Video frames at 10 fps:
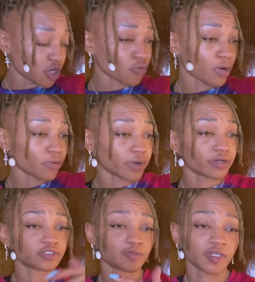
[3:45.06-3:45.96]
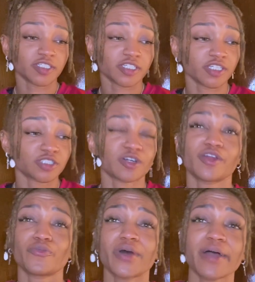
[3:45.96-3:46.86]
while we wait on some things to get
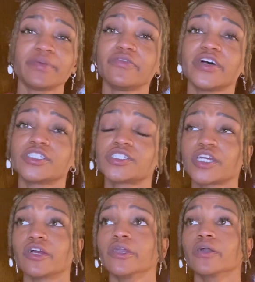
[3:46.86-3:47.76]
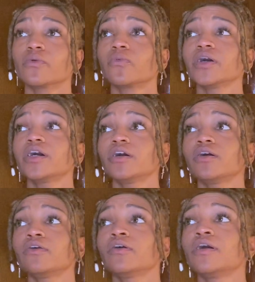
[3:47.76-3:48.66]
started, why be vegetarian?
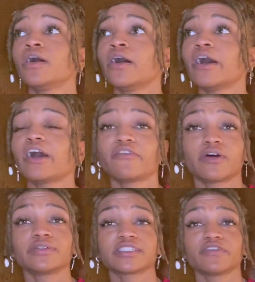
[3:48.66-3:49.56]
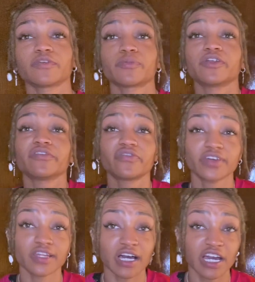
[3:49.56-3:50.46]
Well, I've always lived a pretty
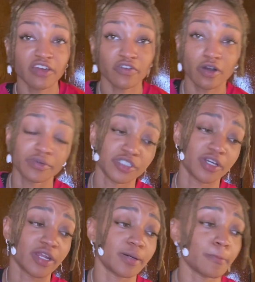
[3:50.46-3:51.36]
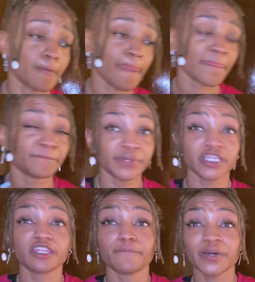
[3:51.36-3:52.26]
fit life. Always trying to be
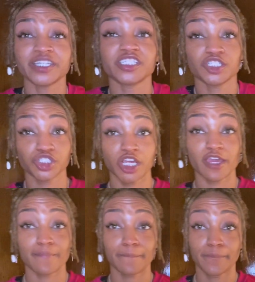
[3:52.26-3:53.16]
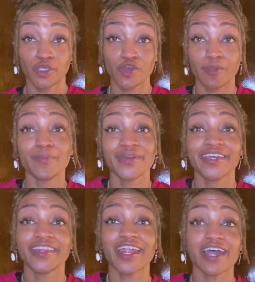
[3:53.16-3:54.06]
the best in shape human
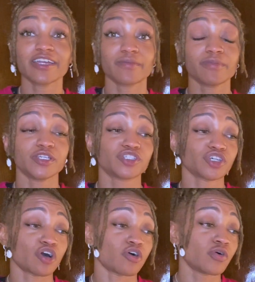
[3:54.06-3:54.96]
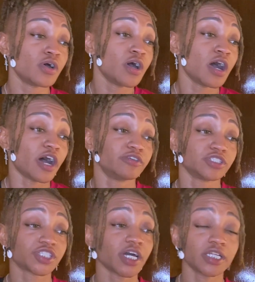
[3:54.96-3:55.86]
being that I can be. So I used
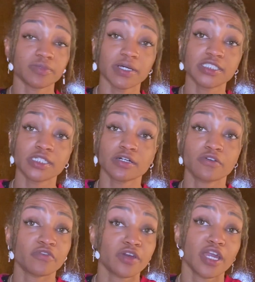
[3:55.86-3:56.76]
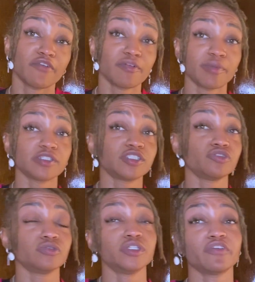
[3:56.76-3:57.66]
to challenge myself every month to
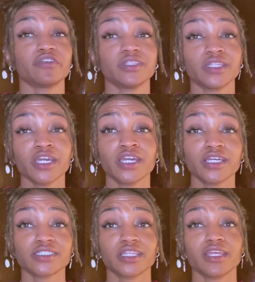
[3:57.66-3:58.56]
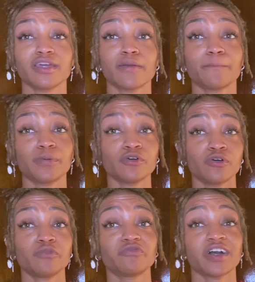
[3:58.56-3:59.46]
doing different things, and then
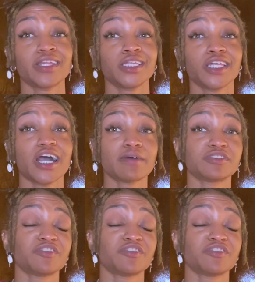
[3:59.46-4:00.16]
boom, finally the option of